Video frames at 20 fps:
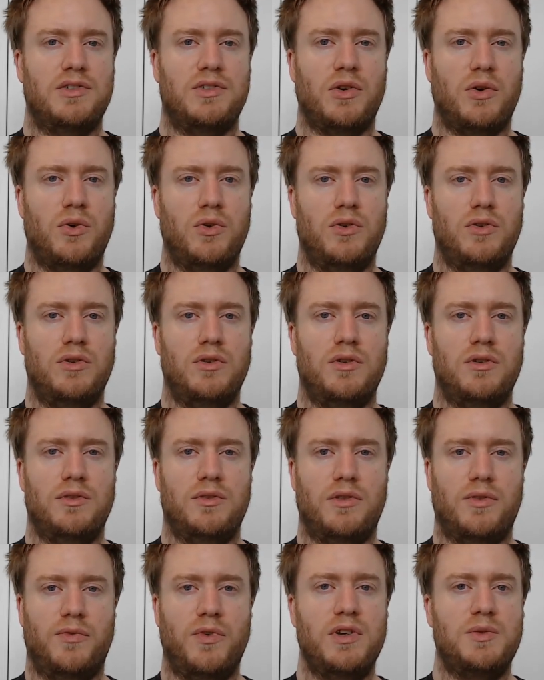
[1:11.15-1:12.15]
So
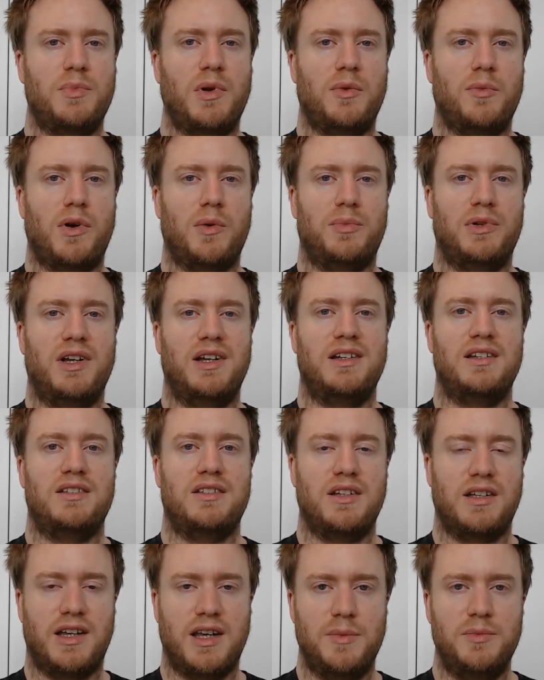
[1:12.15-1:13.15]
the first part of my plan is
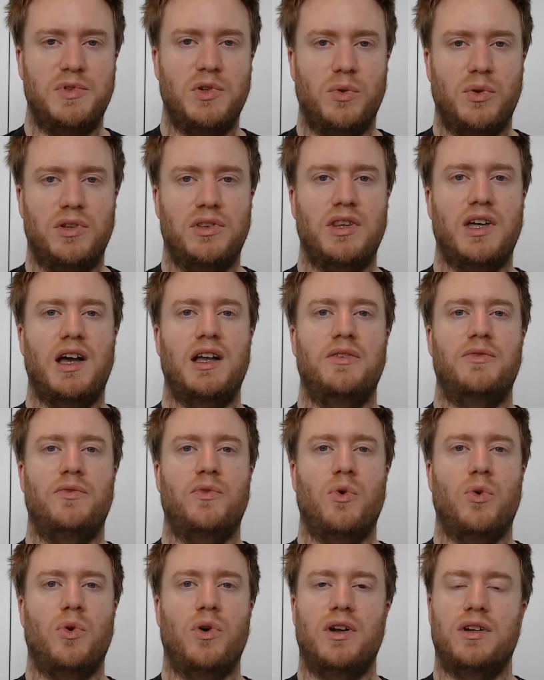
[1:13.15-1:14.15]
to keep doing that
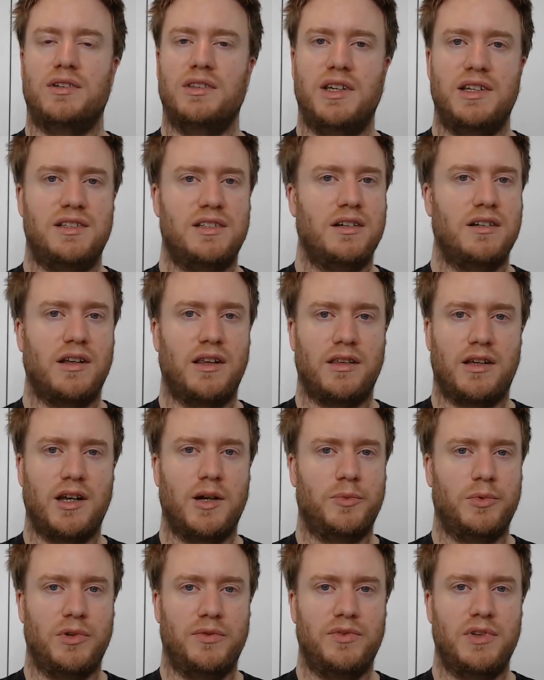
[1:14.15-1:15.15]
for at least another
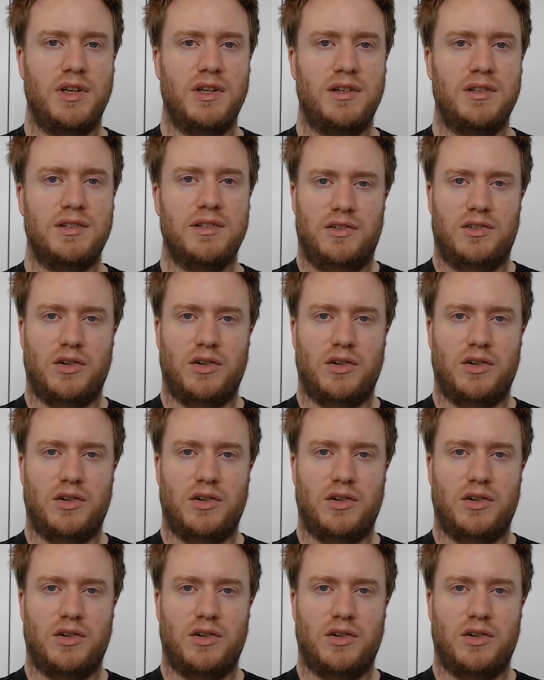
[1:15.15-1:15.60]
couple of years.